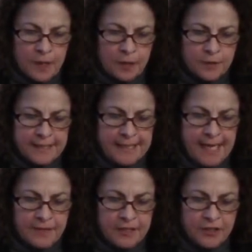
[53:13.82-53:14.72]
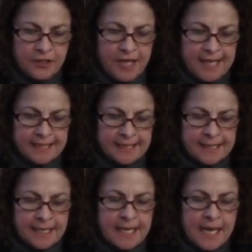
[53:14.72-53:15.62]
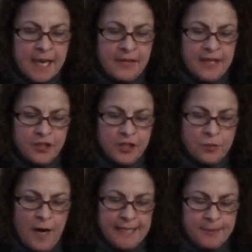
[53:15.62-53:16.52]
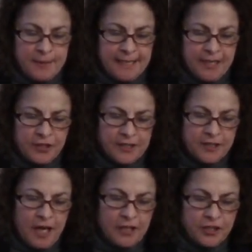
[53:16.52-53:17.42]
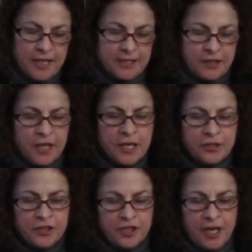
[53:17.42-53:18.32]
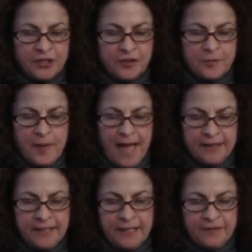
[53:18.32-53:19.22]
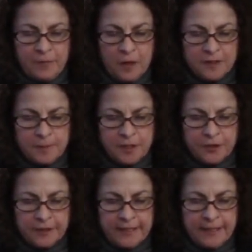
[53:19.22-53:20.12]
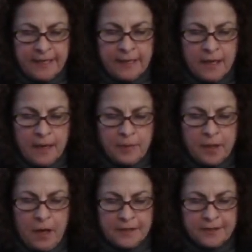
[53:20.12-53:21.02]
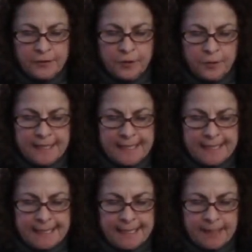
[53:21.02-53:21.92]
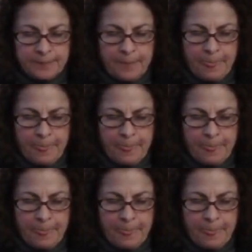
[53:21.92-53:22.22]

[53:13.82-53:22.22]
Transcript: Kristeva suggests that she writes Possessions not just to judge the malady of postmodernity, but also to resist it.